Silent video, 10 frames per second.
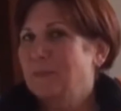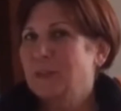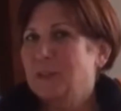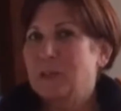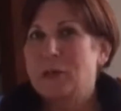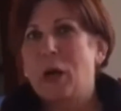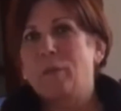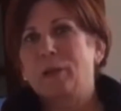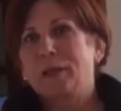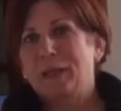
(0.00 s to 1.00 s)
just an
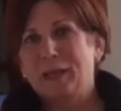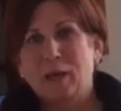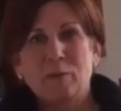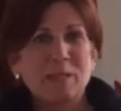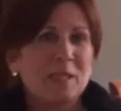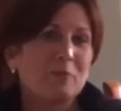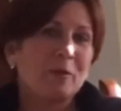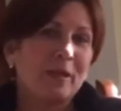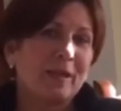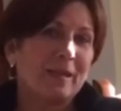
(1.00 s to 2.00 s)
anomaly, and I wasn't
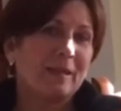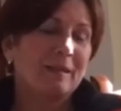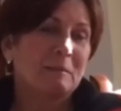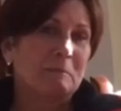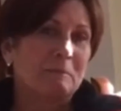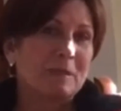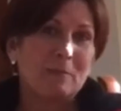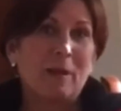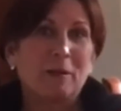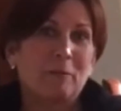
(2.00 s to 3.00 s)
really
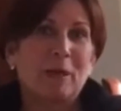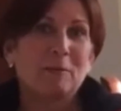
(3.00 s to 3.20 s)
smelling what I